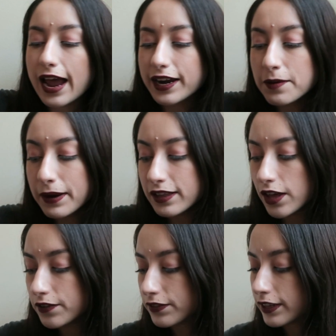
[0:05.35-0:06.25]
I didn't buy a
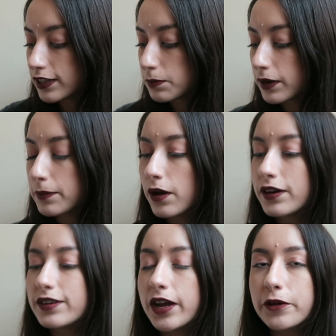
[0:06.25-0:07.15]
lot of things, but I
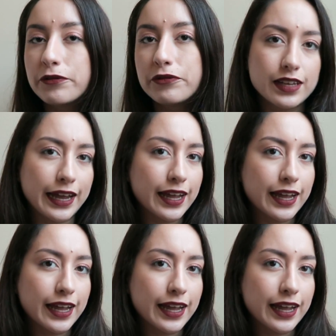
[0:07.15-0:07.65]
bought enough to,